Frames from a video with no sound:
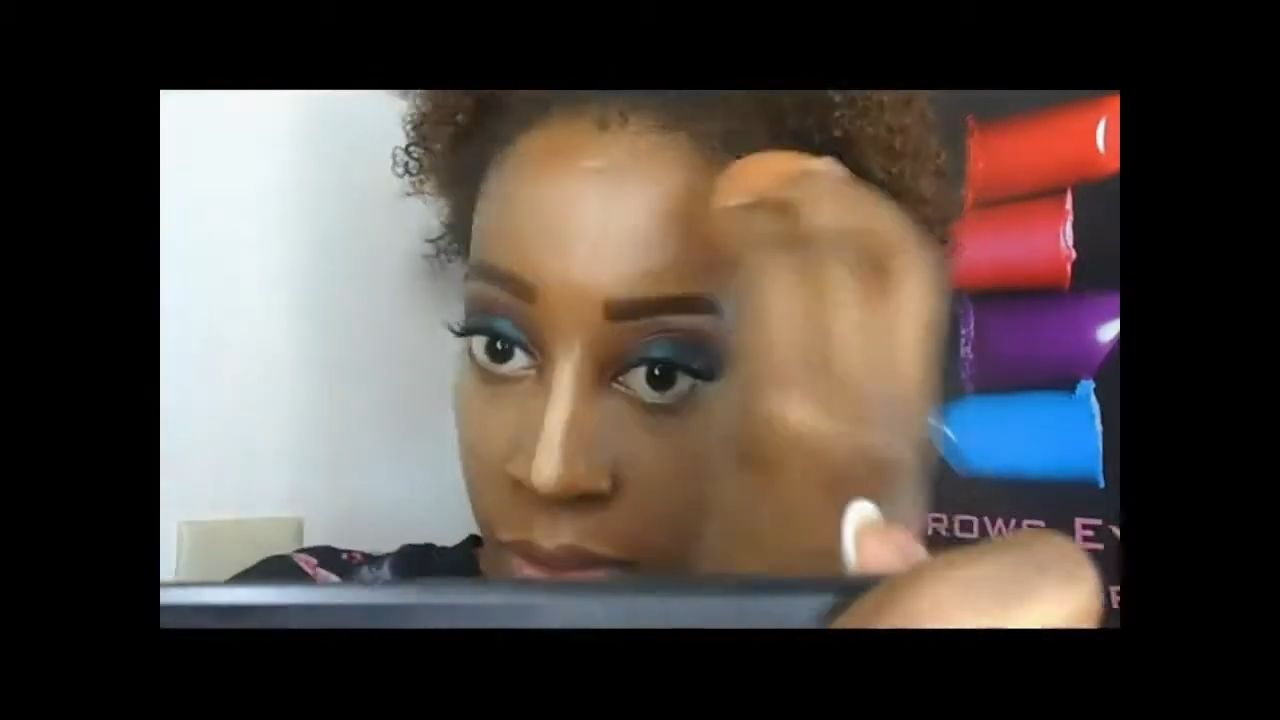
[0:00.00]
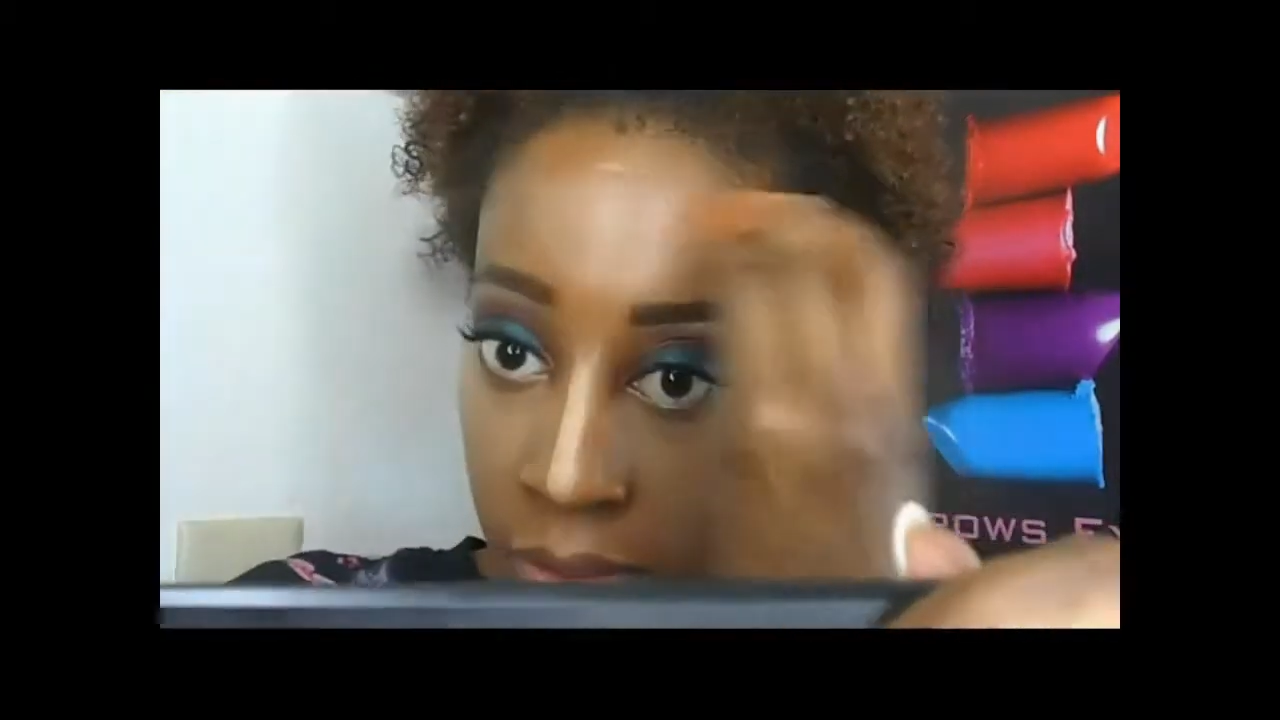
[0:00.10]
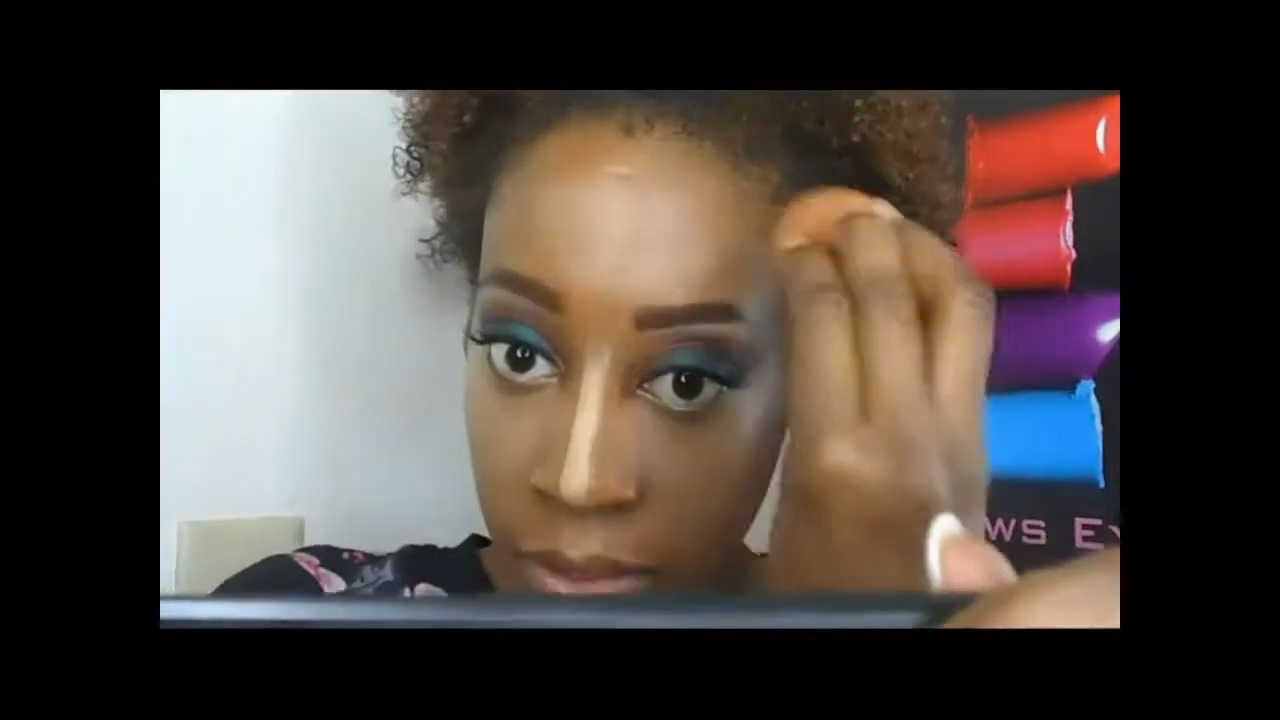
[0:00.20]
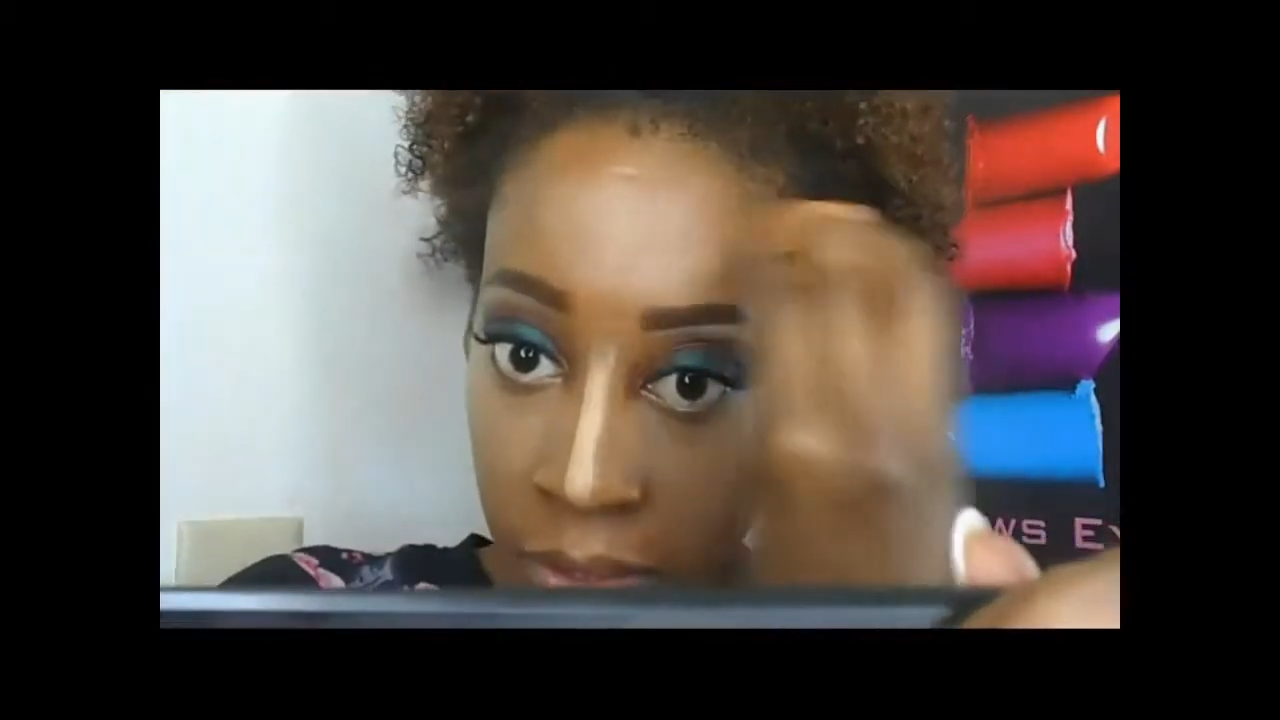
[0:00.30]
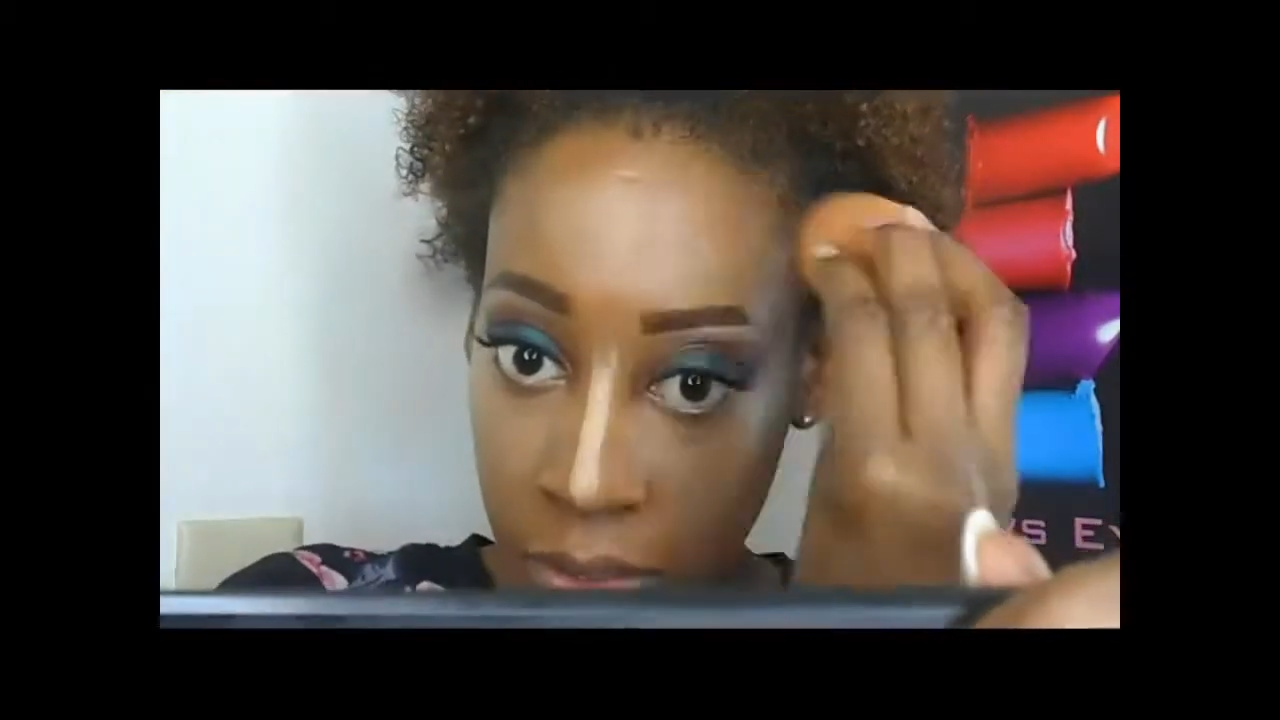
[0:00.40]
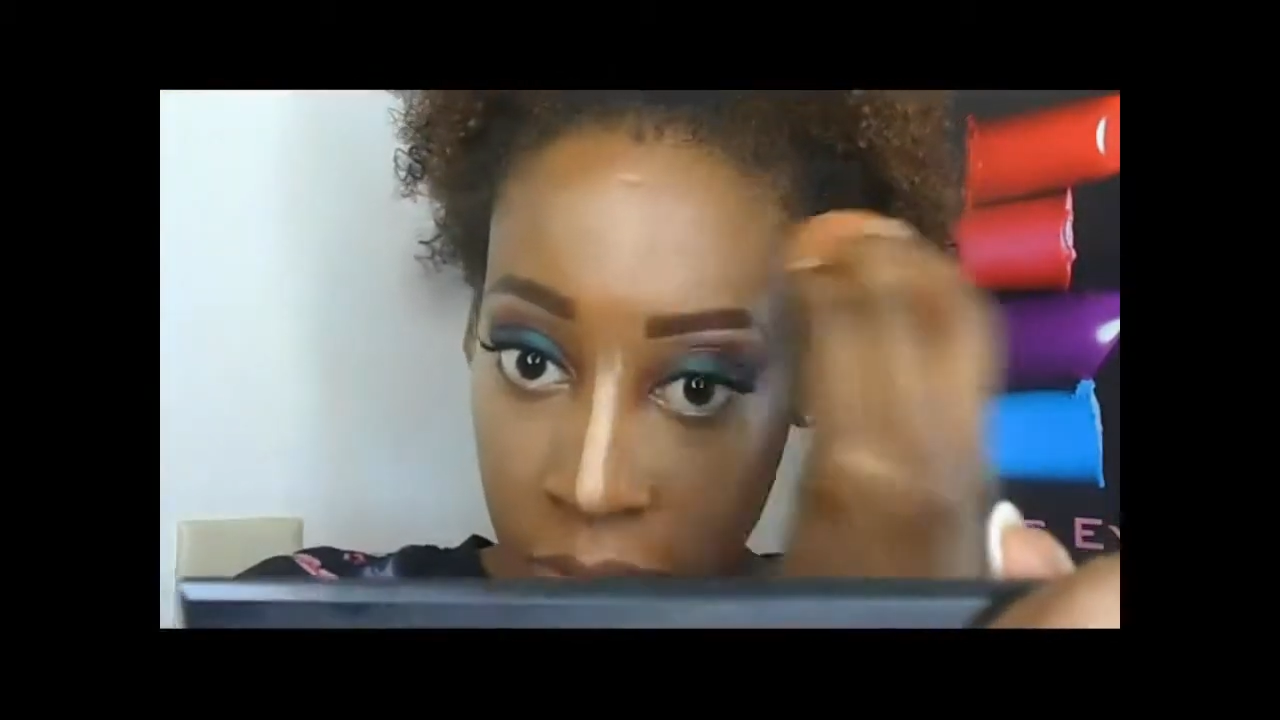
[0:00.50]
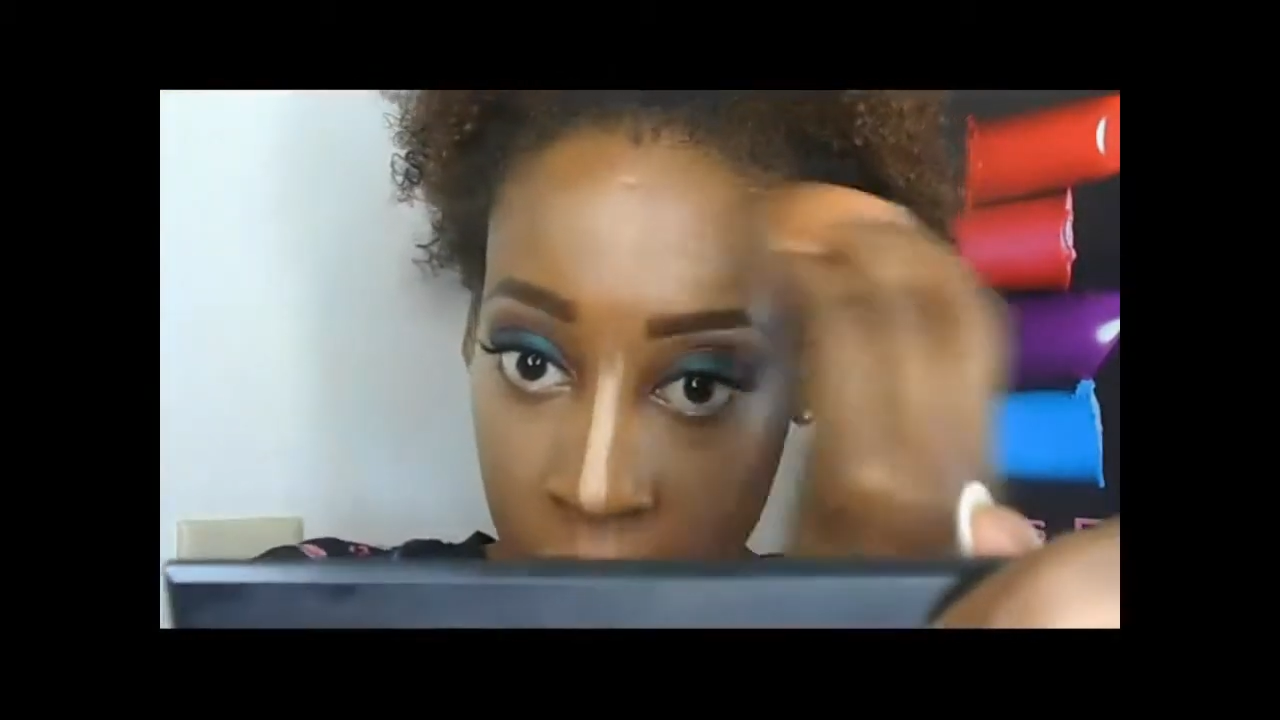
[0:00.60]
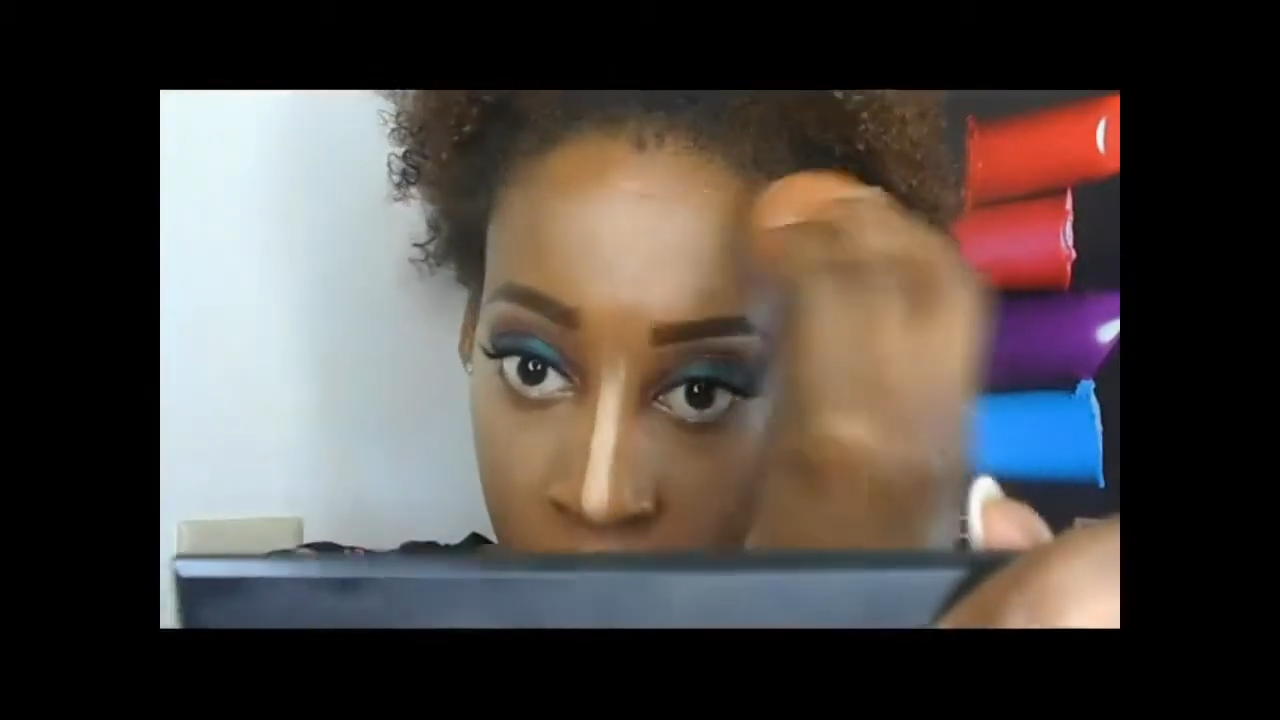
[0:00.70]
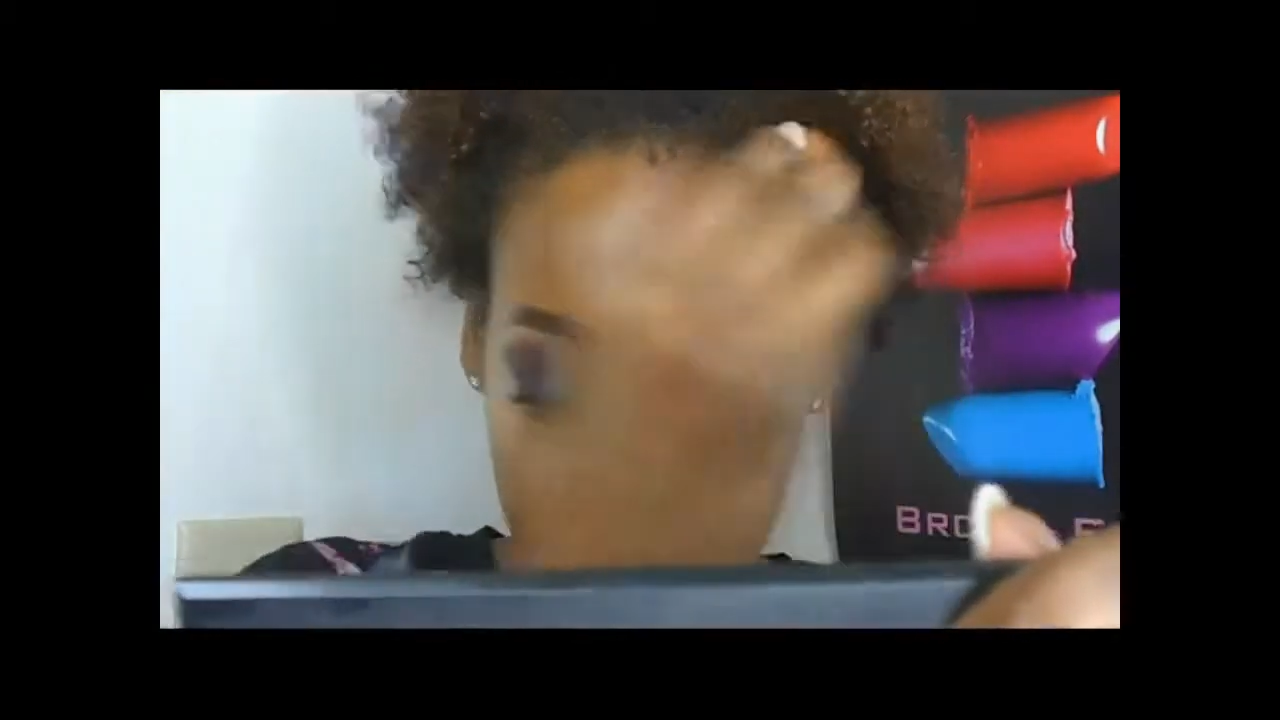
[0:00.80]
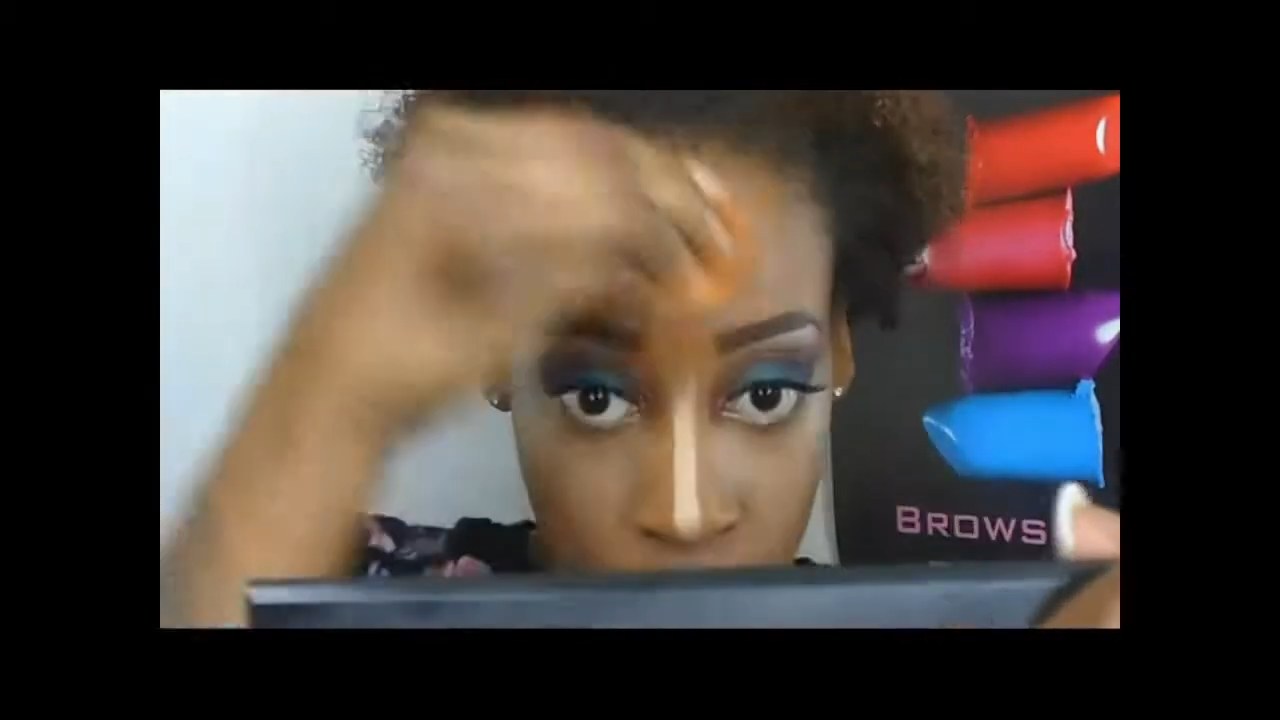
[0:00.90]

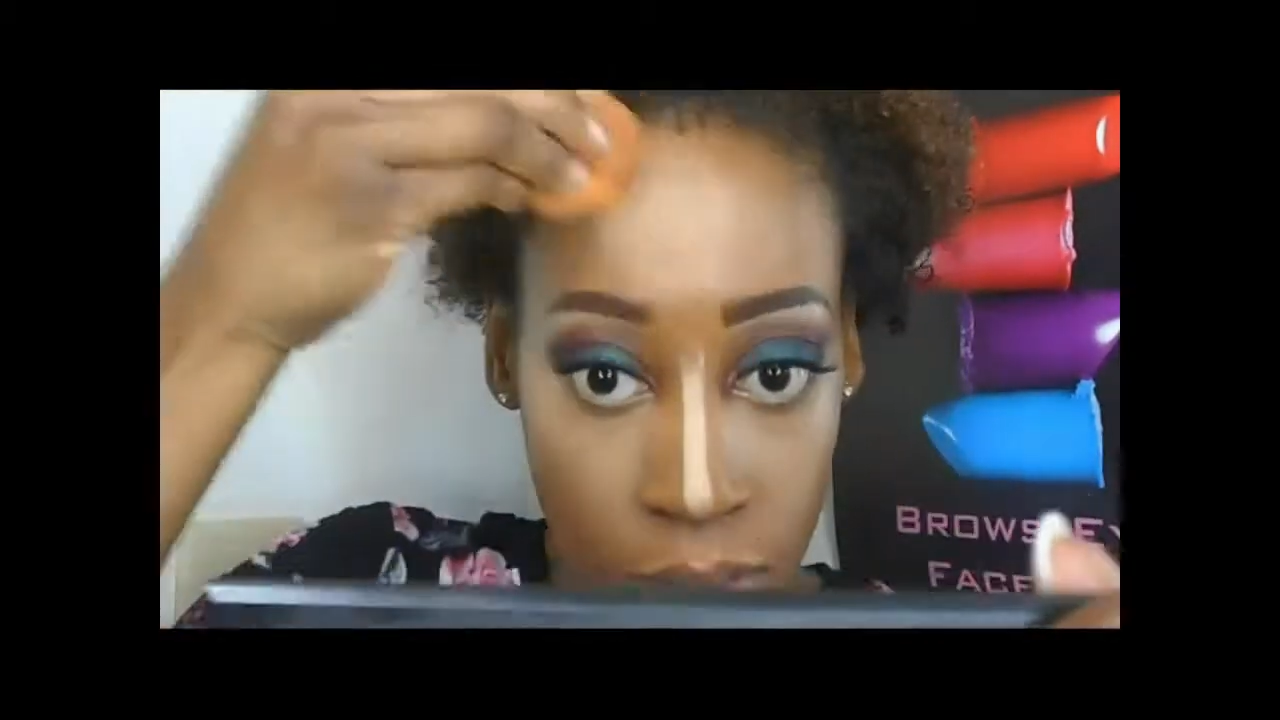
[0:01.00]
normally